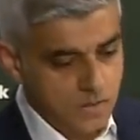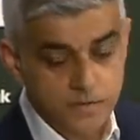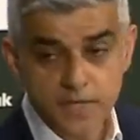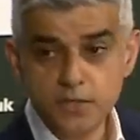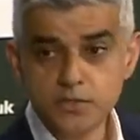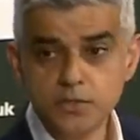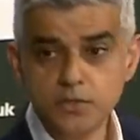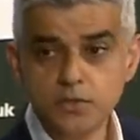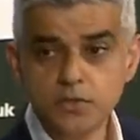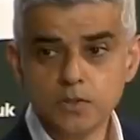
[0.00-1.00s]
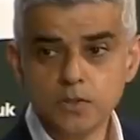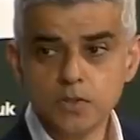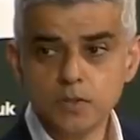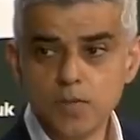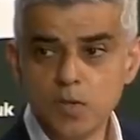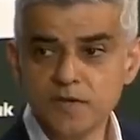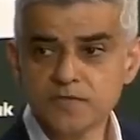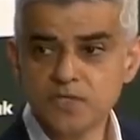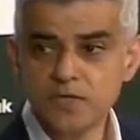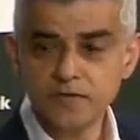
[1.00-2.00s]
Thank you to my wife
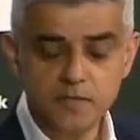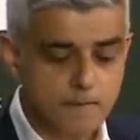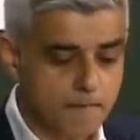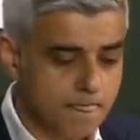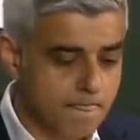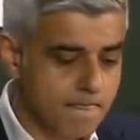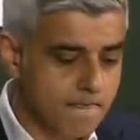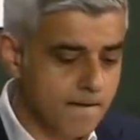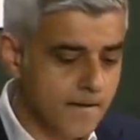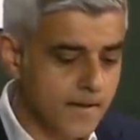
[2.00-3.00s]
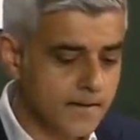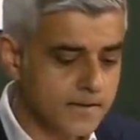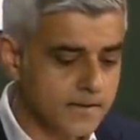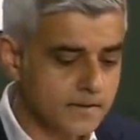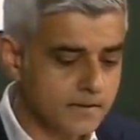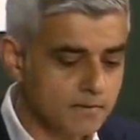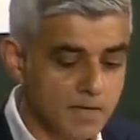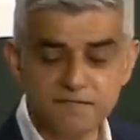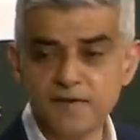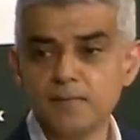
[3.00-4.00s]
Sadia and my
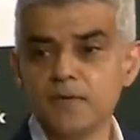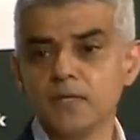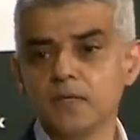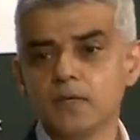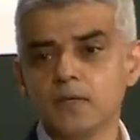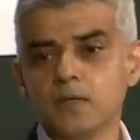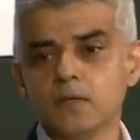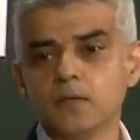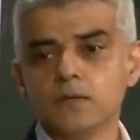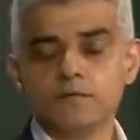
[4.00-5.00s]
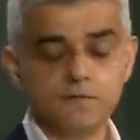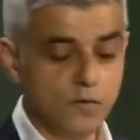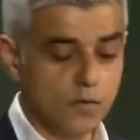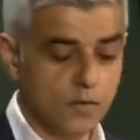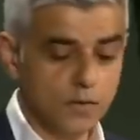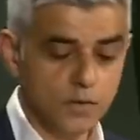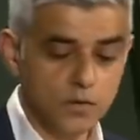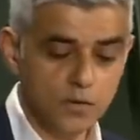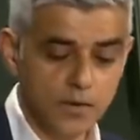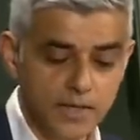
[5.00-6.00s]
family for
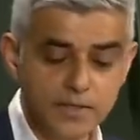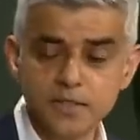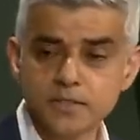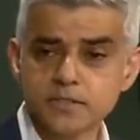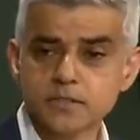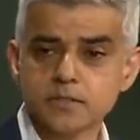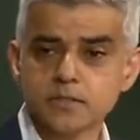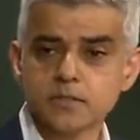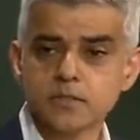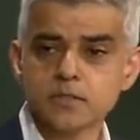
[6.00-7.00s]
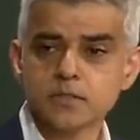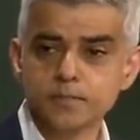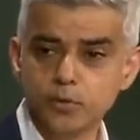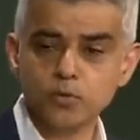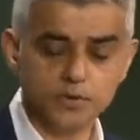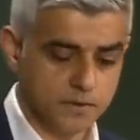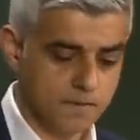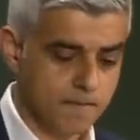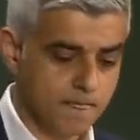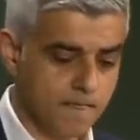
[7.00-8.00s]
your endless support.
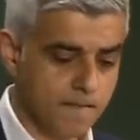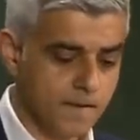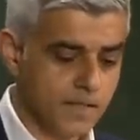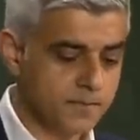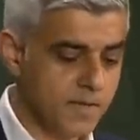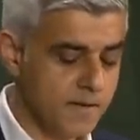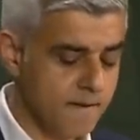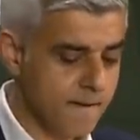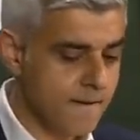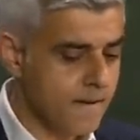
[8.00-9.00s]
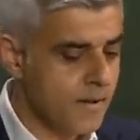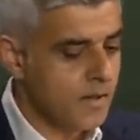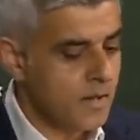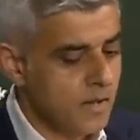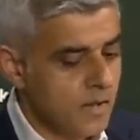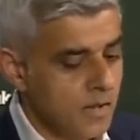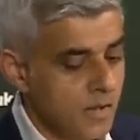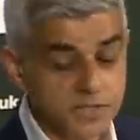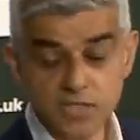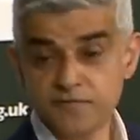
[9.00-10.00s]
It's been
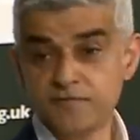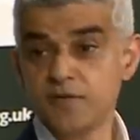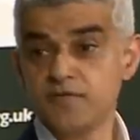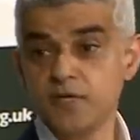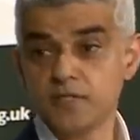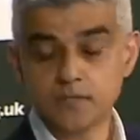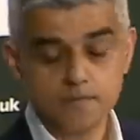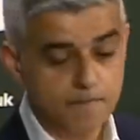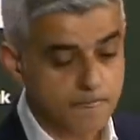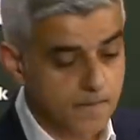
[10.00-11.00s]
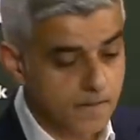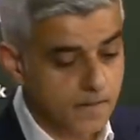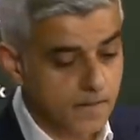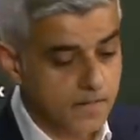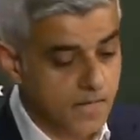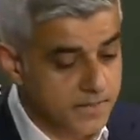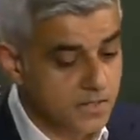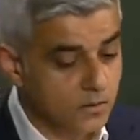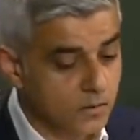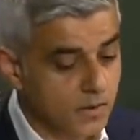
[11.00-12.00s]
a tough five years, and I
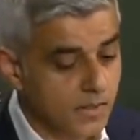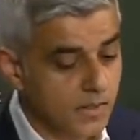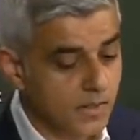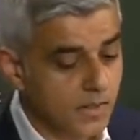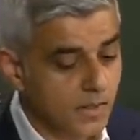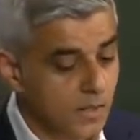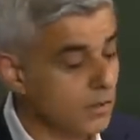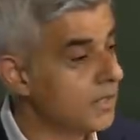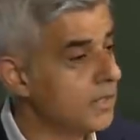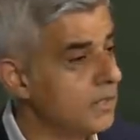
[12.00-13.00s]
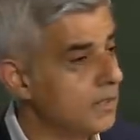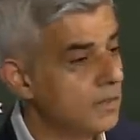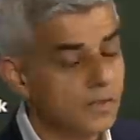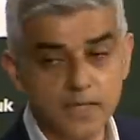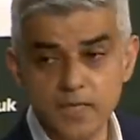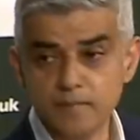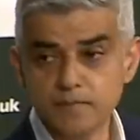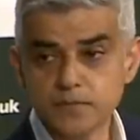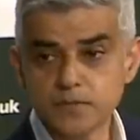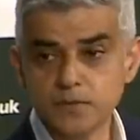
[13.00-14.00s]
know how lucky I am
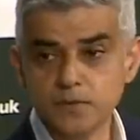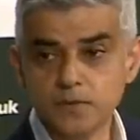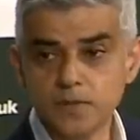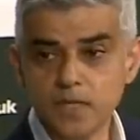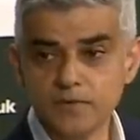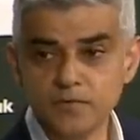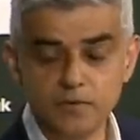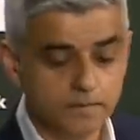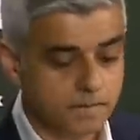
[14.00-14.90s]
to have you.